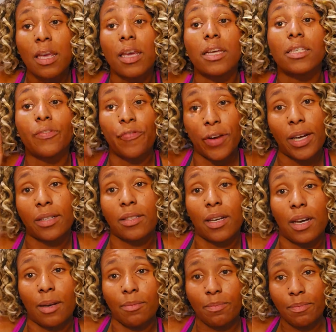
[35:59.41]
It's fucked
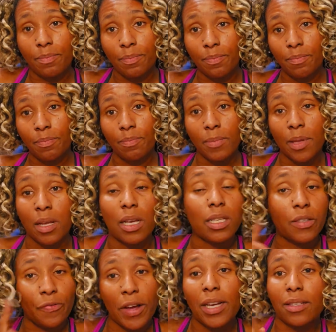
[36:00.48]
up.
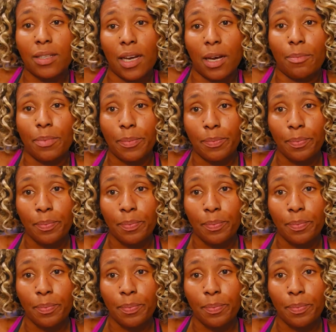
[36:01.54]
It's fucked up.